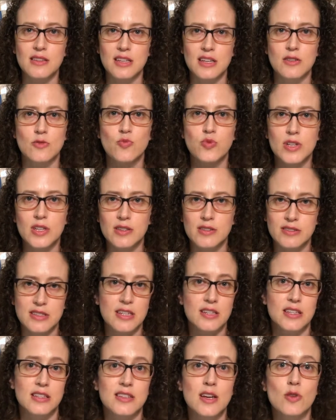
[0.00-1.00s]
that
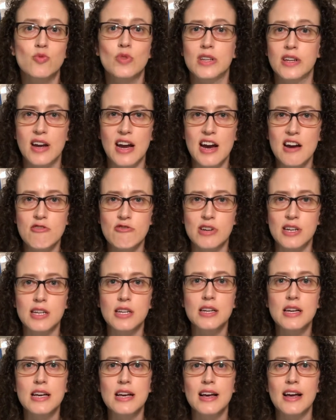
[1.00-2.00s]
they will carry,
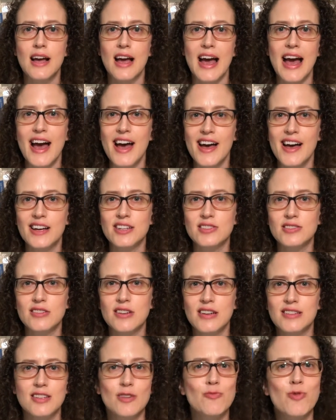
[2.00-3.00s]
and
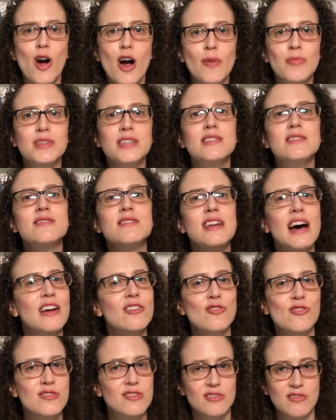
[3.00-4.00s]
they're probably not
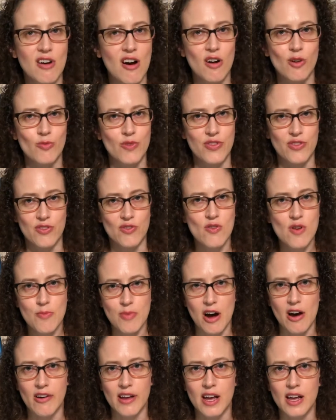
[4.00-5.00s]
going to talk with you
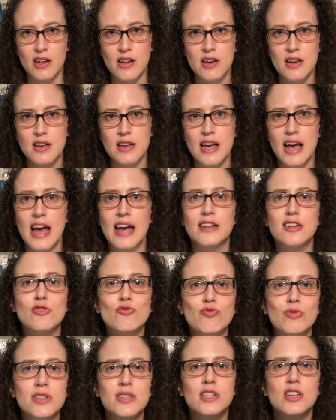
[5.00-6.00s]
about it. And they
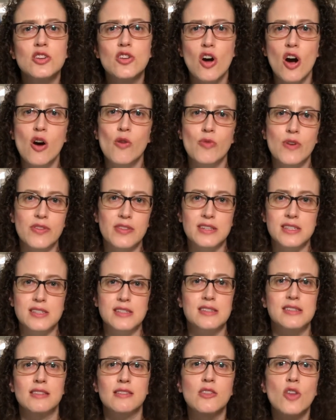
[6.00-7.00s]
really go with
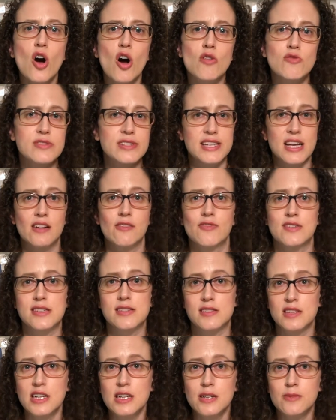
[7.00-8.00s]
this low
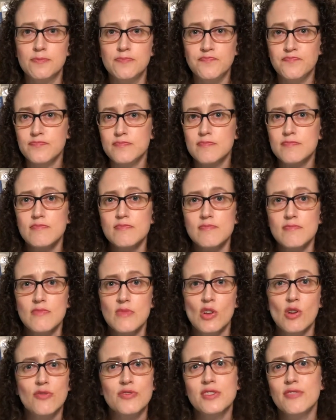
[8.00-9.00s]
self-esteem
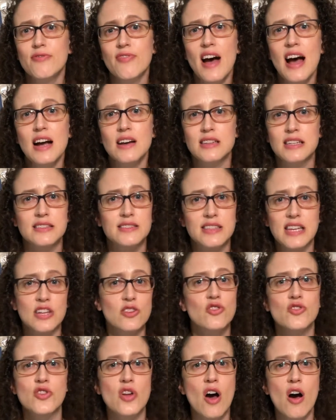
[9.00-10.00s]
of the fact that they
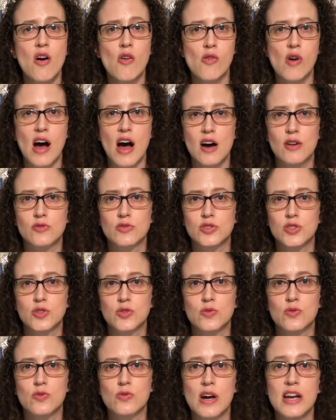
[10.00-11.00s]
don't know how
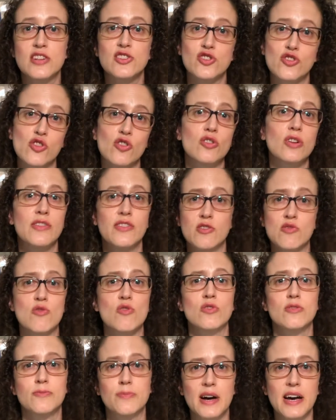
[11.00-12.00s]
to enjoy their
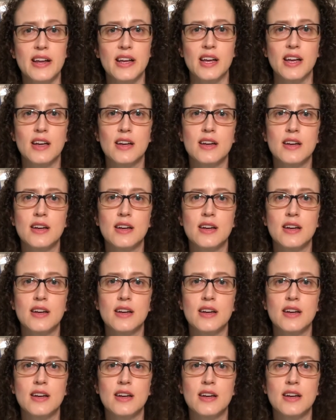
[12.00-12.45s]
own body.